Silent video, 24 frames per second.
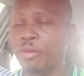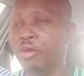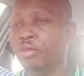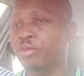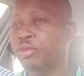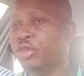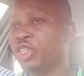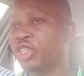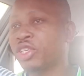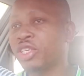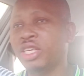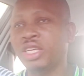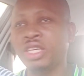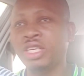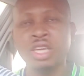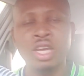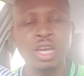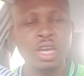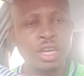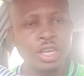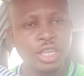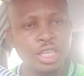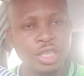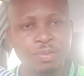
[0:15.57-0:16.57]
But Wizkid
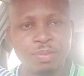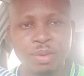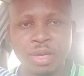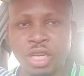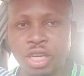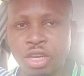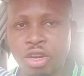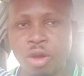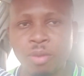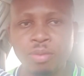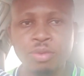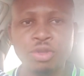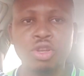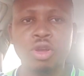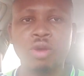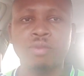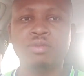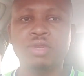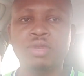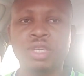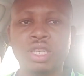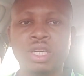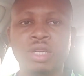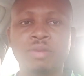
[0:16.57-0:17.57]
speaking up
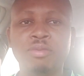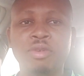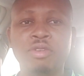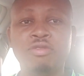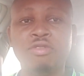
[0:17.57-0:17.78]
something.